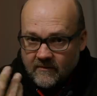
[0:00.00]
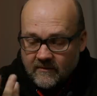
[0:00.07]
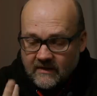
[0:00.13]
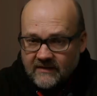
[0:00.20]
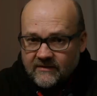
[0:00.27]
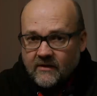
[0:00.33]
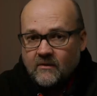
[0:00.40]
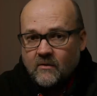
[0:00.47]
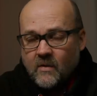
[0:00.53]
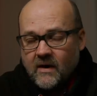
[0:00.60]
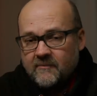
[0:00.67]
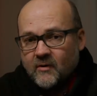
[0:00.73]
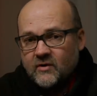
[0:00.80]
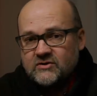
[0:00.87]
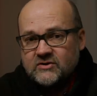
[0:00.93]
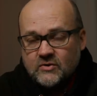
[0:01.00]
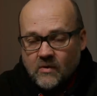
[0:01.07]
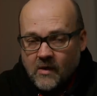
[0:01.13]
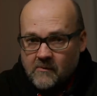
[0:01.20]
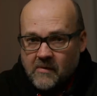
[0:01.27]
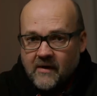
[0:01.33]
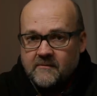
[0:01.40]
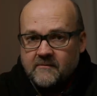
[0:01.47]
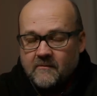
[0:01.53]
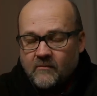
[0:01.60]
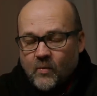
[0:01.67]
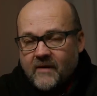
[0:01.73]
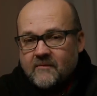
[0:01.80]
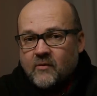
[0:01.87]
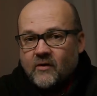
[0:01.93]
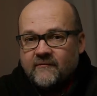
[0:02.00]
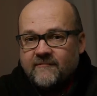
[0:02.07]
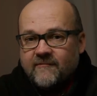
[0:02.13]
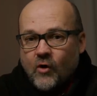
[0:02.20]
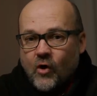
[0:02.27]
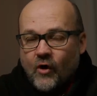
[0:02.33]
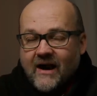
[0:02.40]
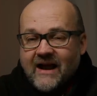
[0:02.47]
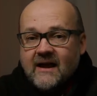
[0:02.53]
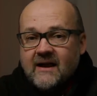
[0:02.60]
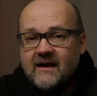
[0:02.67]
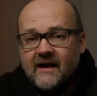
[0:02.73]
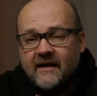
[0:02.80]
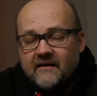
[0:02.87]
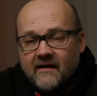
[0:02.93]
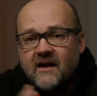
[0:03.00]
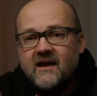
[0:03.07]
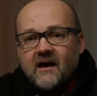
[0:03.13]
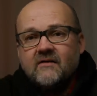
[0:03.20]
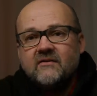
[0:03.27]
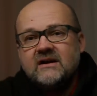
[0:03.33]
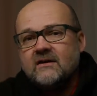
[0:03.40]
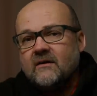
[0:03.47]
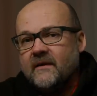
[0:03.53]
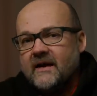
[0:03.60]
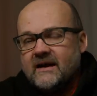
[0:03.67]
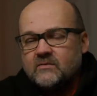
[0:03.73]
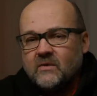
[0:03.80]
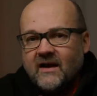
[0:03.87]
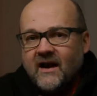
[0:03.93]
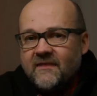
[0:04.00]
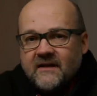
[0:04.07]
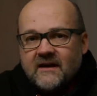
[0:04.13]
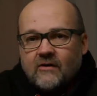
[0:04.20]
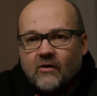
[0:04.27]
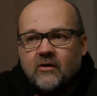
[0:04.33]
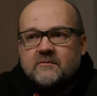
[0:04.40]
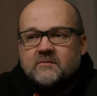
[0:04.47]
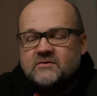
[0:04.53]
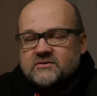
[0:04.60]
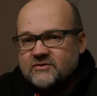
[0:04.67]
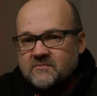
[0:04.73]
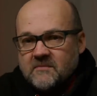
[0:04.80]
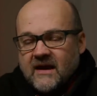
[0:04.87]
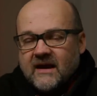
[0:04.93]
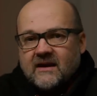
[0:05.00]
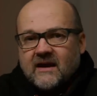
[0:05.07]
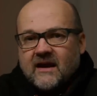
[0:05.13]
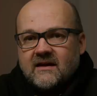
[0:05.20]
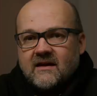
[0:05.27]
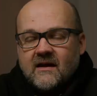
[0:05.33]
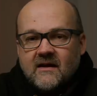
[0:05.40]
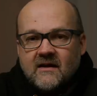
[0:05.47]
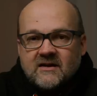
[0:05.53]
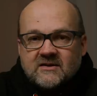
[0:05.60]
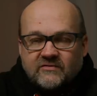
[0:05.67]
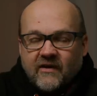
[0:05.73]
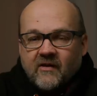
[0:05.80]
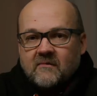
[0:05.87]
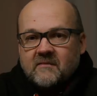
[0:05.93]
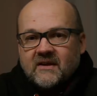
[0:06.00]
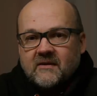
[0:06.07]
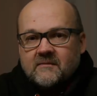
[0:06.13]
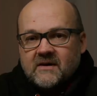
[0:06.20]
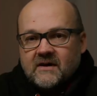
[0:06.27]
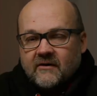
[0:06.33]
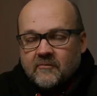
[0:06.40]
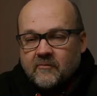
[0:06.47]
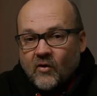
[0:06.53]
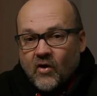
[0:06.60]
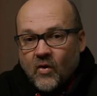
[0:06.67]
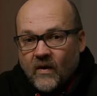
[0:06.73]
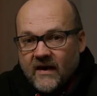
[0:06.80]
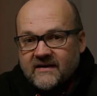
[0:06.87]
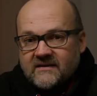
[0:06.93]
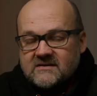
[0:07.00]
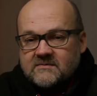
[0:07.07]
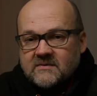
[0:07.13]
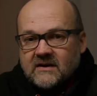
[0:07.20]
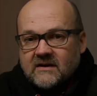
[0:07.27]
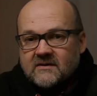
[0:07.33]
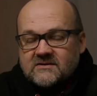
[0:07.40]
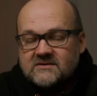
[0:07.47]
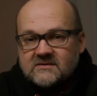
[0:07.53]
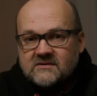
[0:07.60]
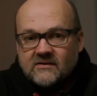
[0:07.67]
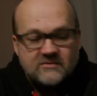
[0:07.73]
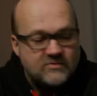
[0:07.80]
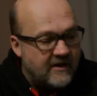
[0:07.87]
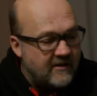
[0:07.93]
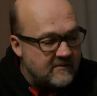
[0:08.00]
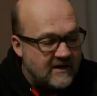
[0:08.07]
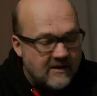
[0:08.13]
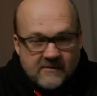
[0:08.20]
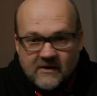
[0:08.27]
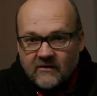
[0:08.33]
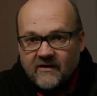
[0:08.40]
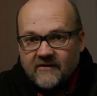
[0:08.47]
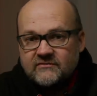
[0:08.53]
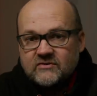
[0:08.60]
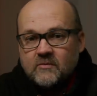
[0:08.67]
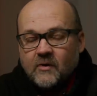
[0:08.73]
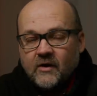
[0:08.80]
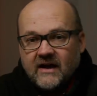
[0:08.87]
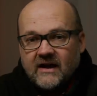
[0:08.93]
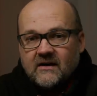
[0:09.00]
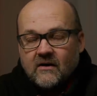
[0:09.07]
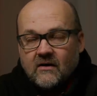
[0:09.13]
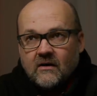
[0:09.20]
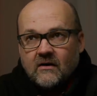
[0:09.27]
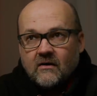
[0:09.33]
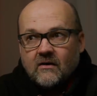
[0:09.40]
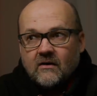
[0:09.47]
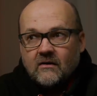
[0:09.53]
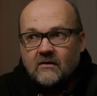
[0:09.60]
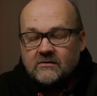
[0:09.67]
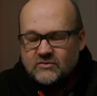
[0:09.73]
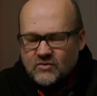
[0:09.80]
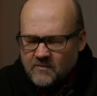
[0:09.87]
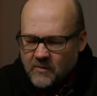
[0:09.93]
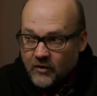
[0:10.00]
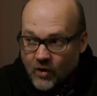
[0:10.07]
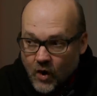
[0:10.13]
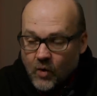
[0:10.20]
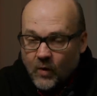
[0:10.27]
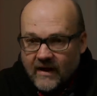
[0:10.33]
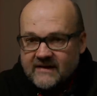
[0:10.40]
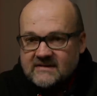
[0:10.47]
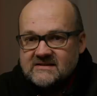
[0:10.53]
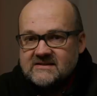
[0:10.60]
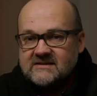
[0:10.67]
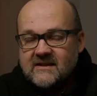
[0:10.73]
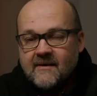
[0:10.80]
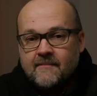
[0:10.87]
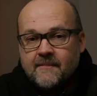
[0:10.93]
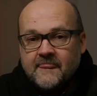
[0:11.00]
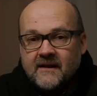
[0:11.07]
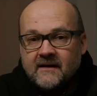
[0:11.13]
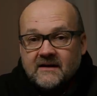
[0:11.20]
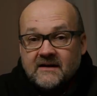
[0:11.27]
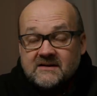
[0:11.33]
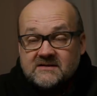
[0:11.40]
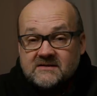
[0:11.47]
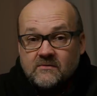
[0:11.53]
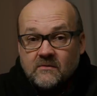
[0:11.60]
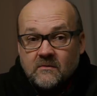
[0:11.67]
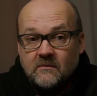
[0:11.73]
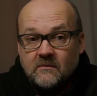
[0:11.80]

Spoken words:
either 1.2 or 1.4. And I agree on that one. I think Olympus should make a 12 millimeter pro lens, because the 12 millimeter f2.0 lens is,